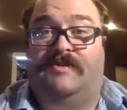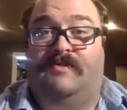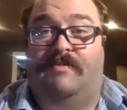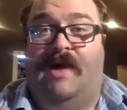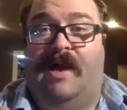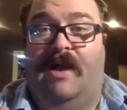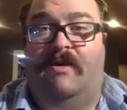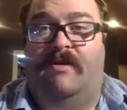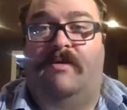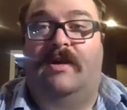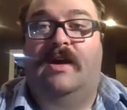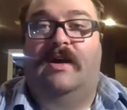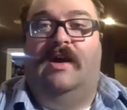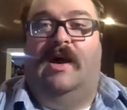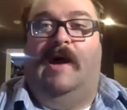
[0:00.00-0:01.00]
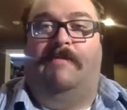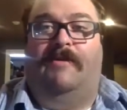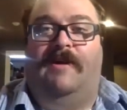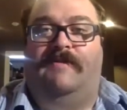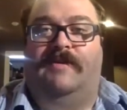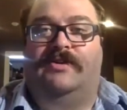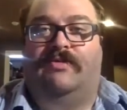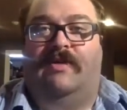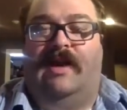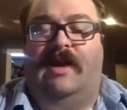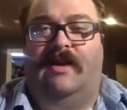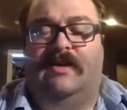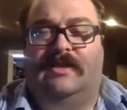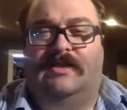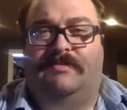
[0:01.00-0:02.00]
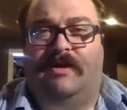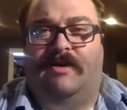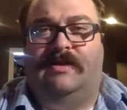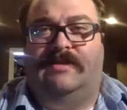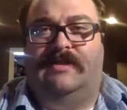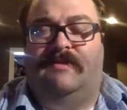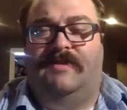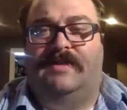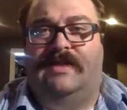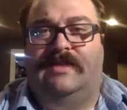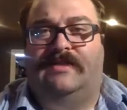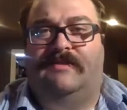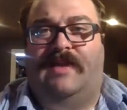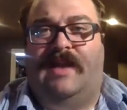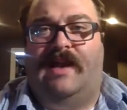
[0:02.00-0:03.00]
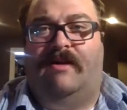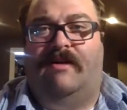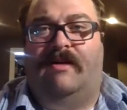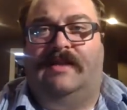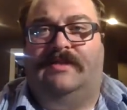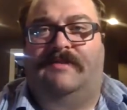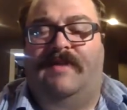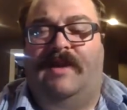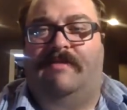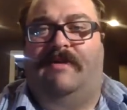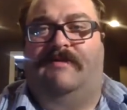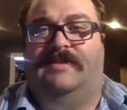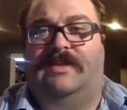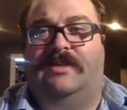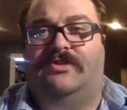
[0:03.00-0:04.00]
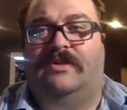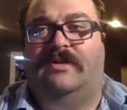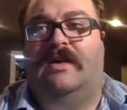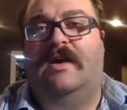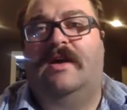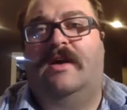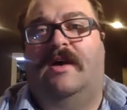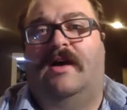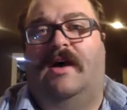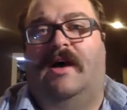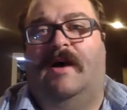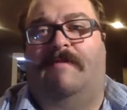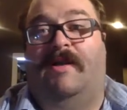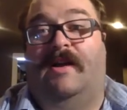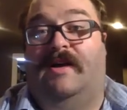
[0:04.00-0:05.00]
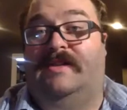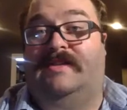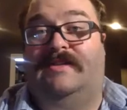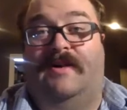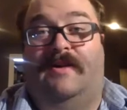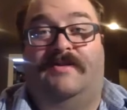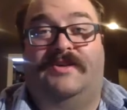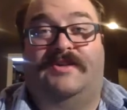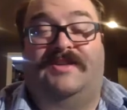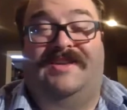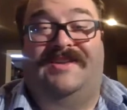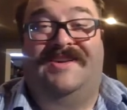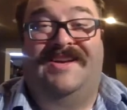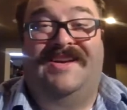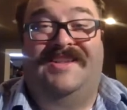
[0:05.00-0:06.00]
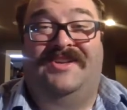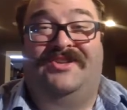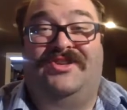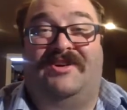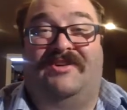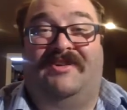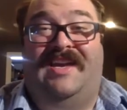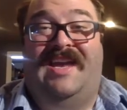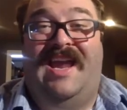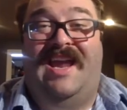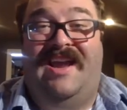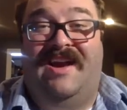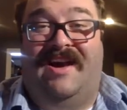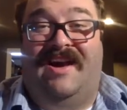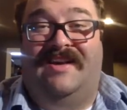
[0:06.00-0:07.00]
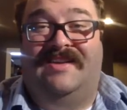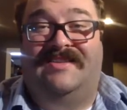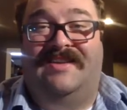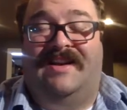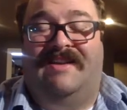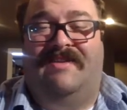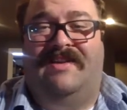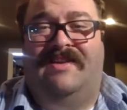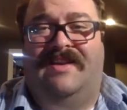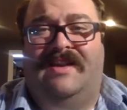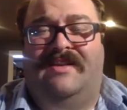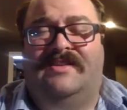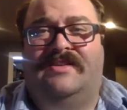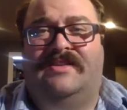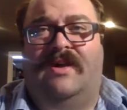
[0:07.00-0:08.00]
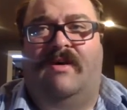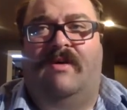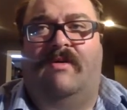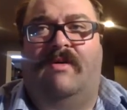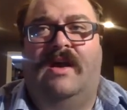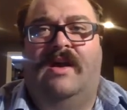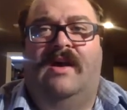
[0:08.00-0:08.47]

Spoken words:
from my own previous training and experience in intensive care as a family physician, but also just the general chaos and everything. So